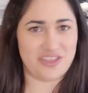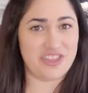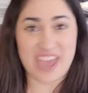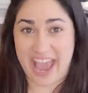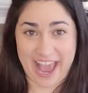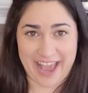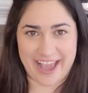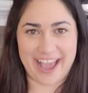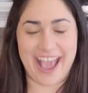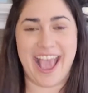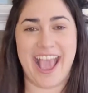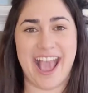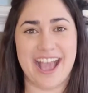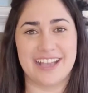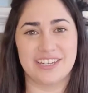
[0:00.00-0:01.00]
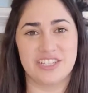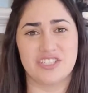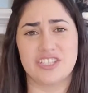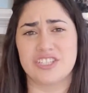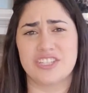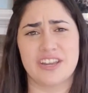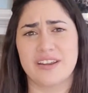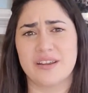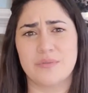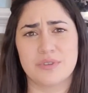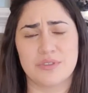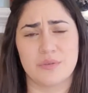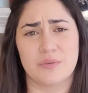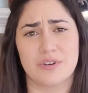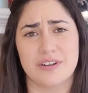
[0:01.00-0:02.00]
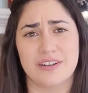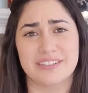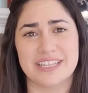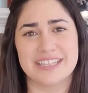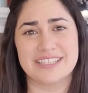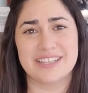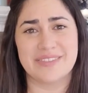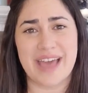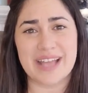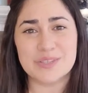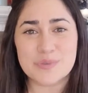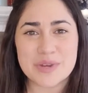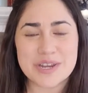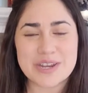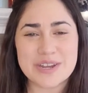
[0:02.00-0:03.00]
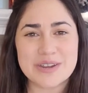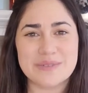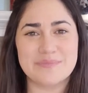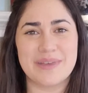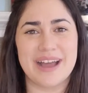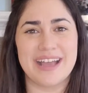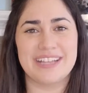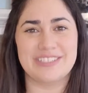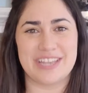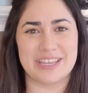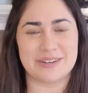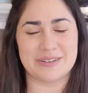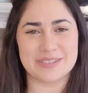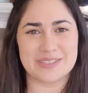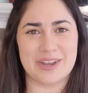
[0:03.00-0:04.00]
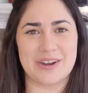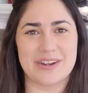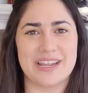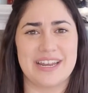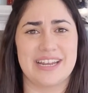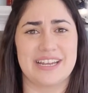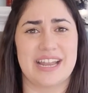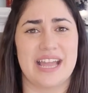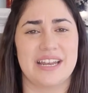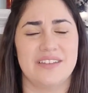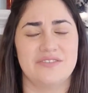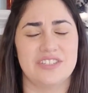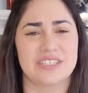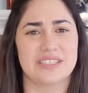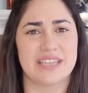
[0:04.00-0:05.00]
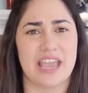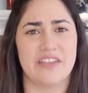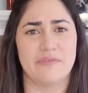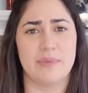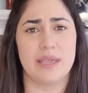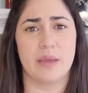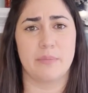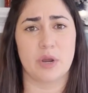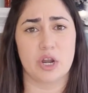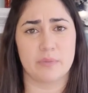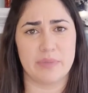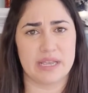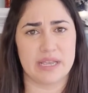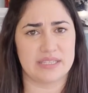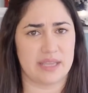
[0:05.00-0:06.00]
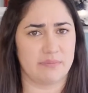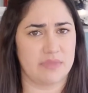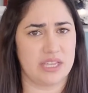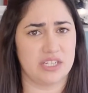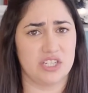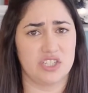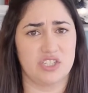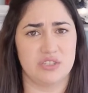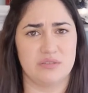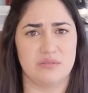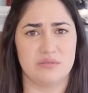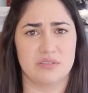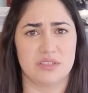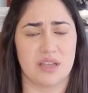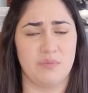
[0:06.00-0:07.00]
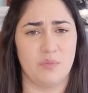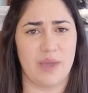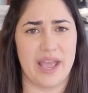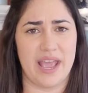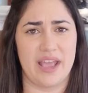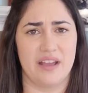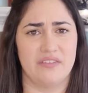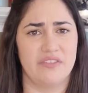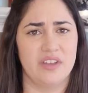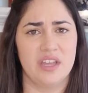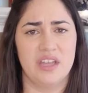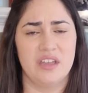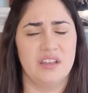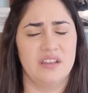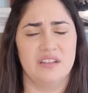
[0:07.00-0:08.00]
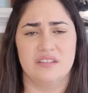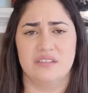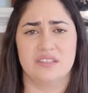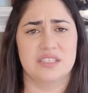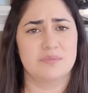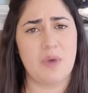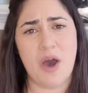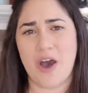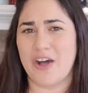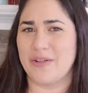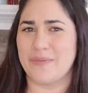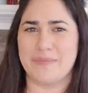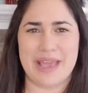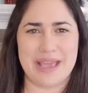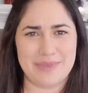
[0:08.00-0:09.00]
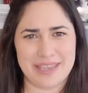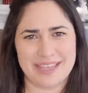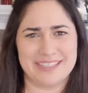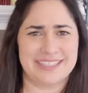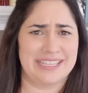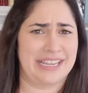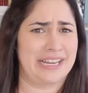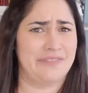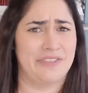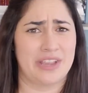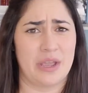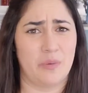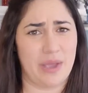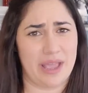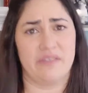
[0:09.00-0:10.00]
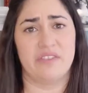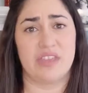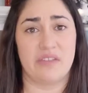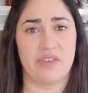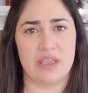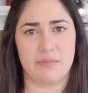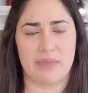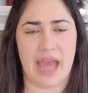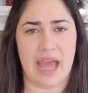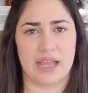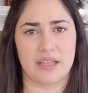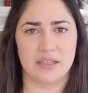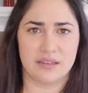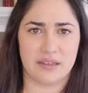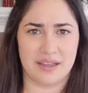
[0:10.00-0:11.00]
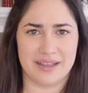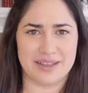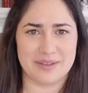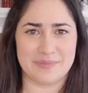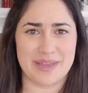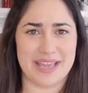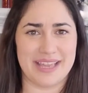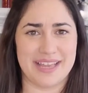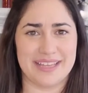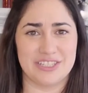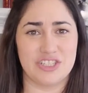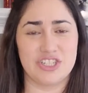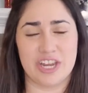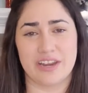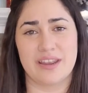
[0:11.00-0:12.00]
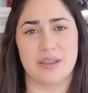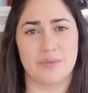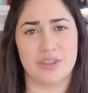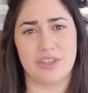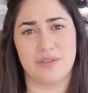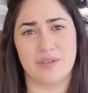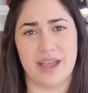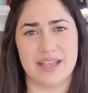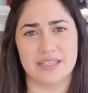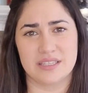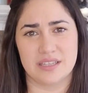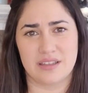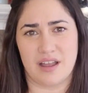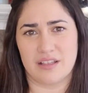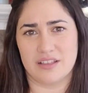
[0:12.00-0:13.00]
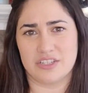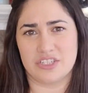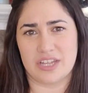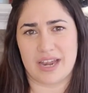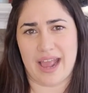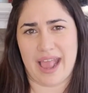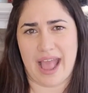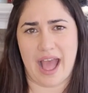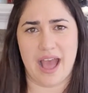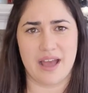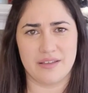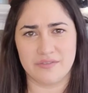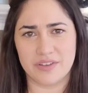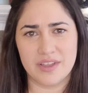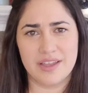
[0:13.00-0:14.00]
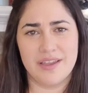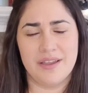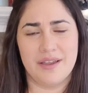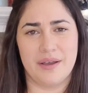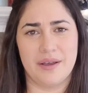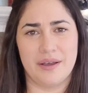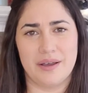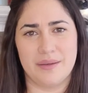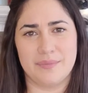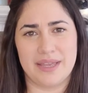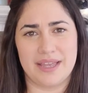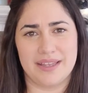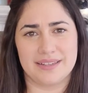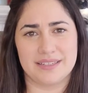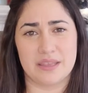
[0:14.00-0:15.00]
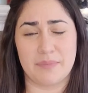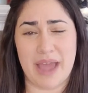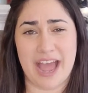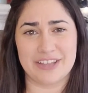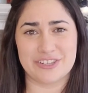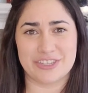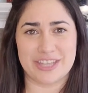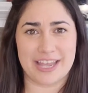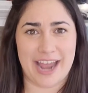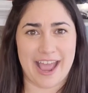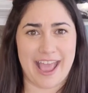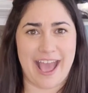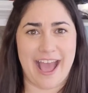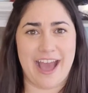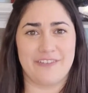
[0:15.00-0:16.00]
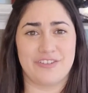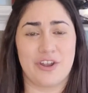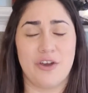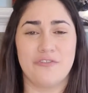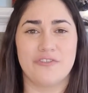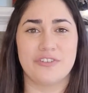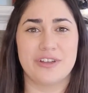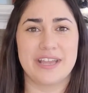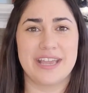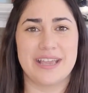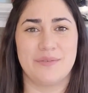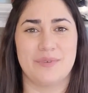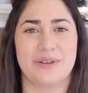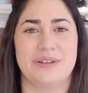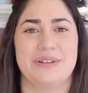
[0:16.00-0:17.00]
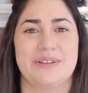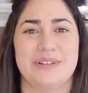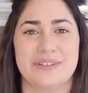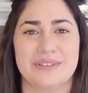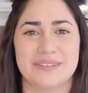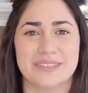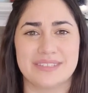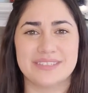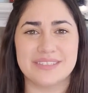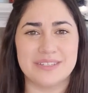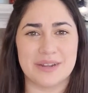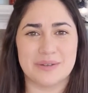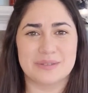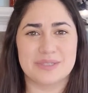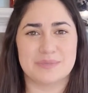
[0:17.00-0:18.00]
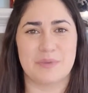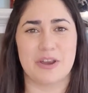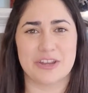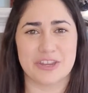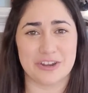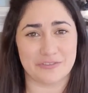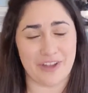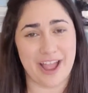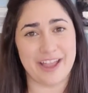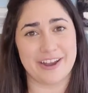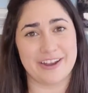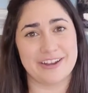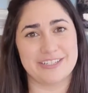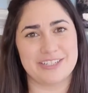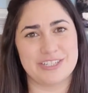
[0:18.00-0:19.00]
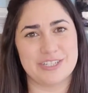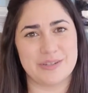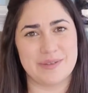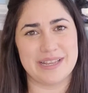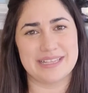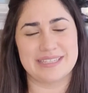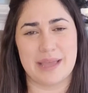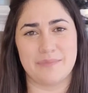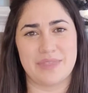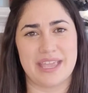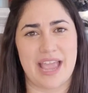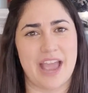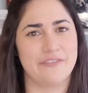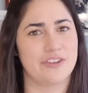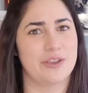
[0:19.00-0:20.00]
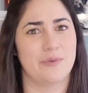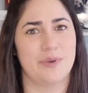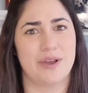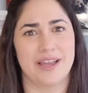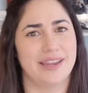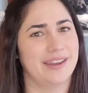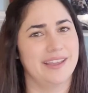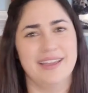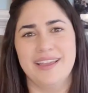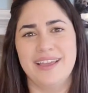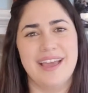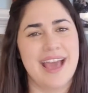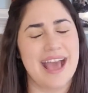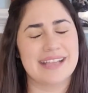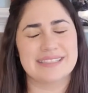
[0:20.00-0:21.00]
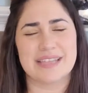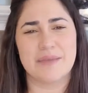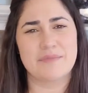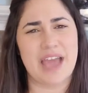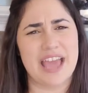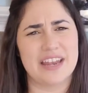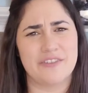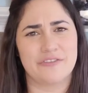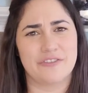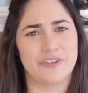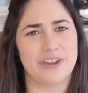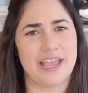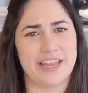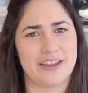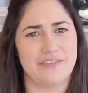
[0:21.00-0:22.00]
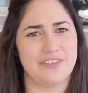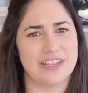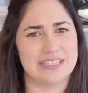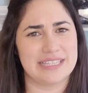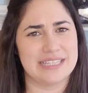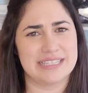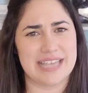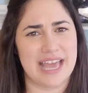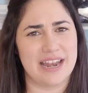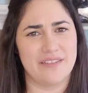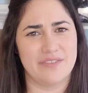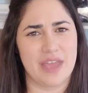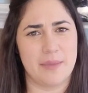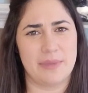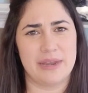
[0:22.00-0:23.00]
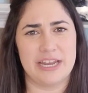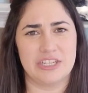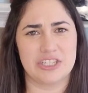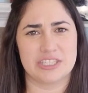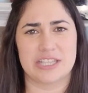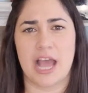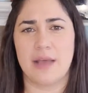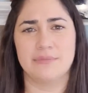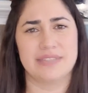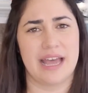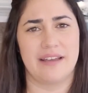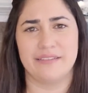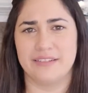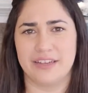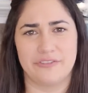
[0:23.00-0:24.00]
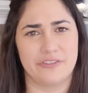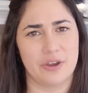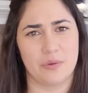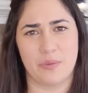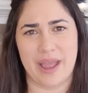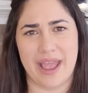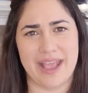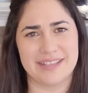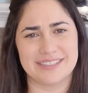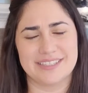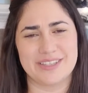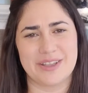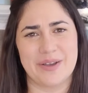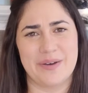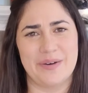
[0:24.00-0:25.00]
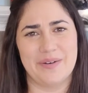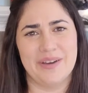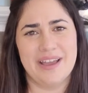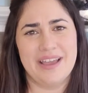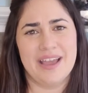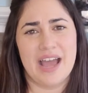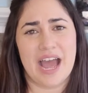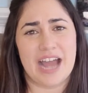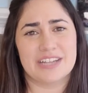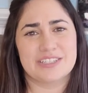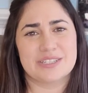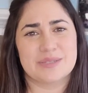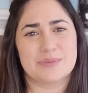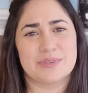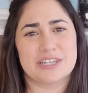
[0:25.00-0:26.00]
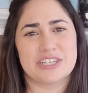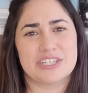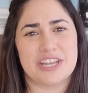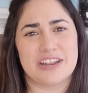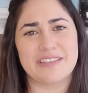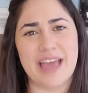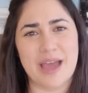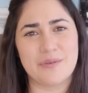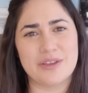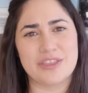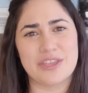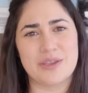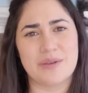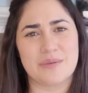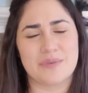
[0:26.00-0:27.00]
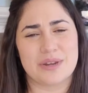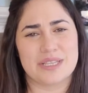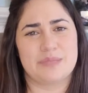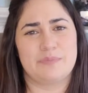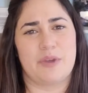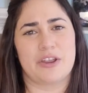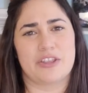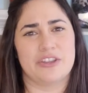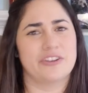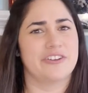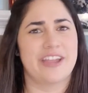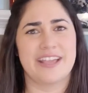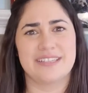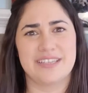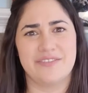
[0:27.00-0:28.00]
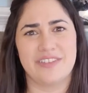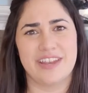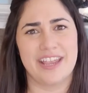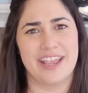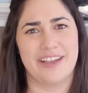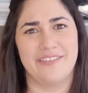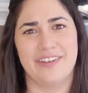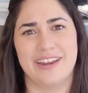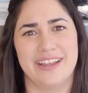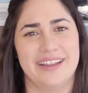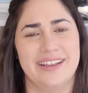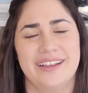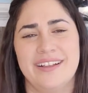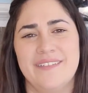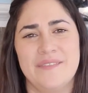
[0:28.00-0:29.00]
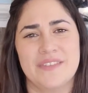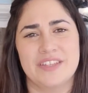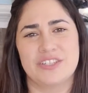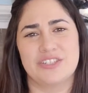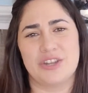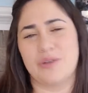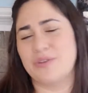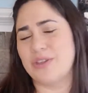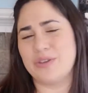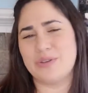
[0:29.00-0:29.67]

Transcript: thing and just share it with the world? And so that's where my channel started. It kind of just gave me a purpose, something to do, some way of small, maybe insignificant way of giving back, and sharing with you guys the knowledge that I have, and the passion that I have, and hopefully will, you know, spark your fire into doing something. Everyone has some kind of creativeness inside of them, and it just comes out in different ways. So I just want to share that with you. I want to spark your creativity. I want to show